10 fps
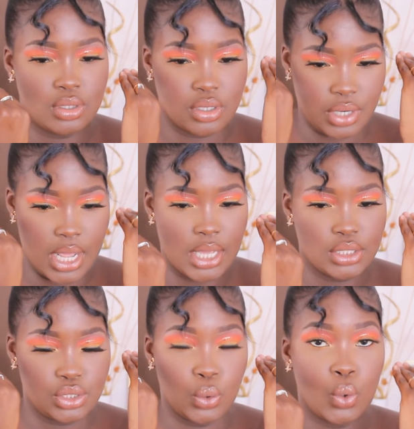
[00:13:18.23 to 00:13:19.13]

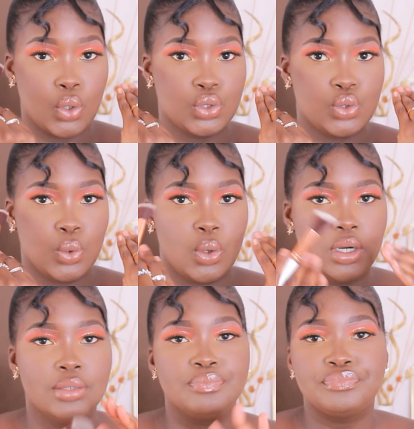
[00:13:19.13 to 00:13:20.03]
create your contour.
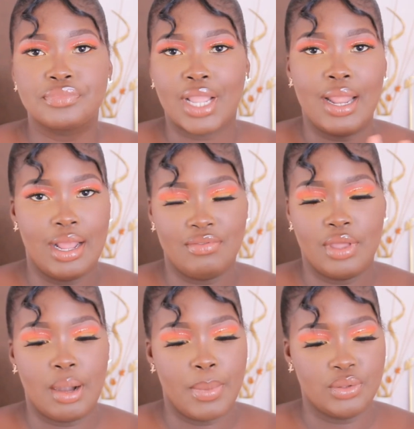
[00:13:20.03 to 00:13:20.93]
I love
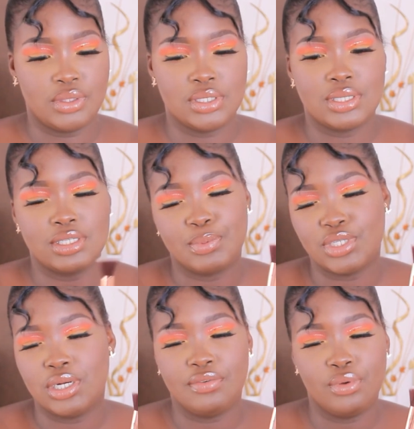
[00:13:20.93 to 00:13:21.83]
that about this,
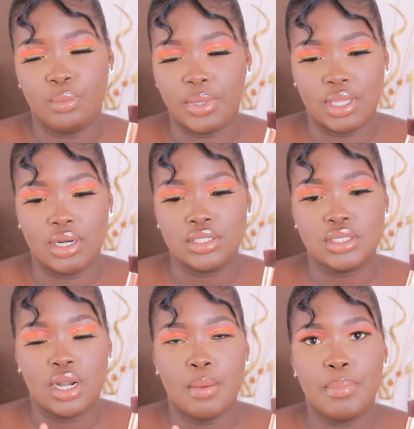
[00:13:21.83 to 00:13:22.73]
especially if you're a beginner. It's
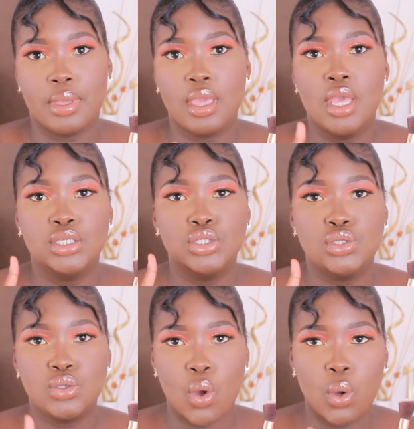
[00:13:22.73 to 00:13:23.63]
gonna be
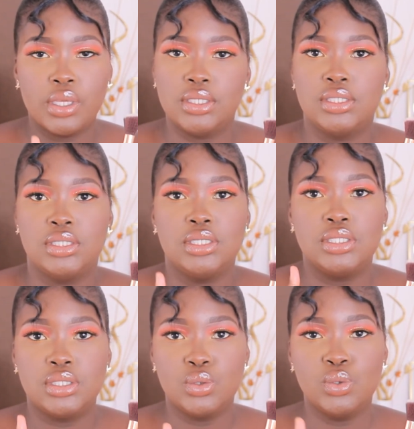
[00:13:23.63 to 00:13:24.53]
so easy
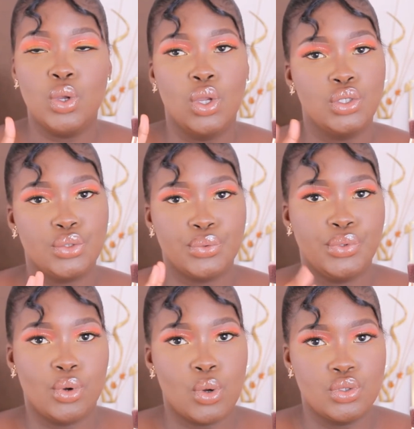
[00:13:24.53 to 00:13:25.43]
to do
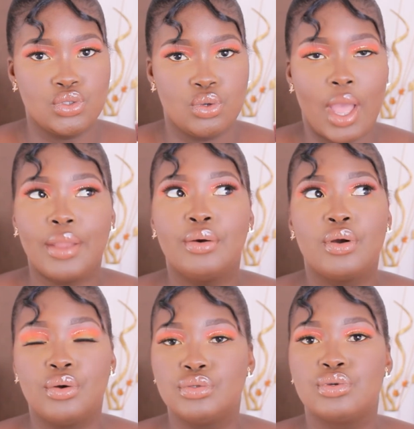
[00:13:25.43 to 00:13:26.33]
your contour. I know
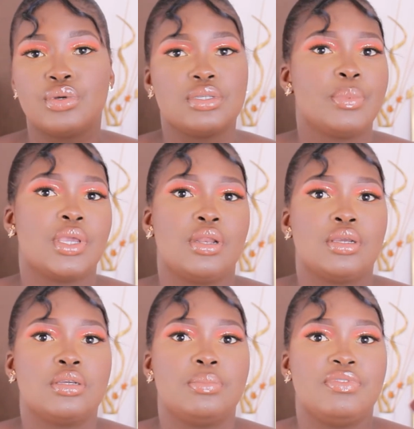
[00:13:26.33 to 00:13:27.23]
contour as a beginner
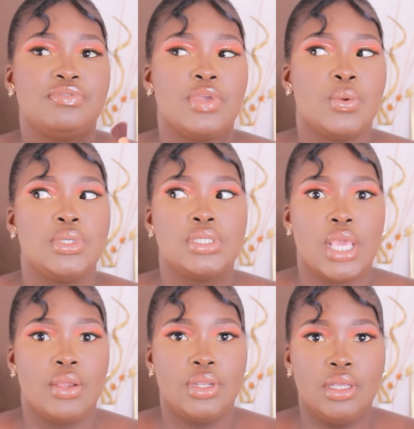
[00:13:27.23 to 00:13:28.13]
could be very
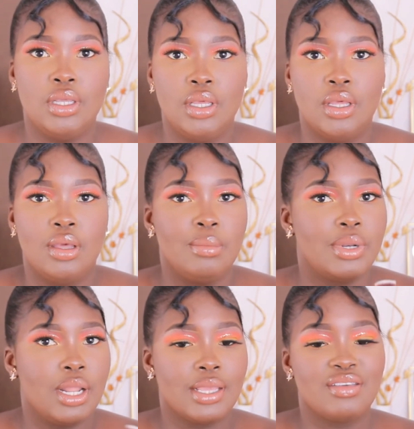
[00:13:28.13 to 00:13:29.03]
scary, but
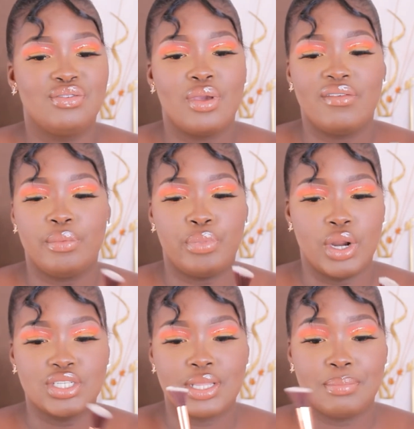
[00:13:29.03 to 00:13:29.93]
like if you have a
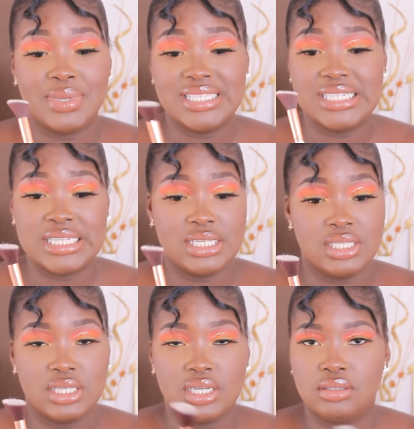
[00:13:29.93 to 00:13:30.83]
brush that makes it
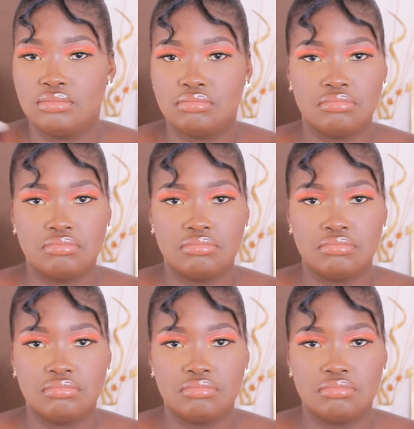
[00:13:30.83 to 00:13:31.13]
easier,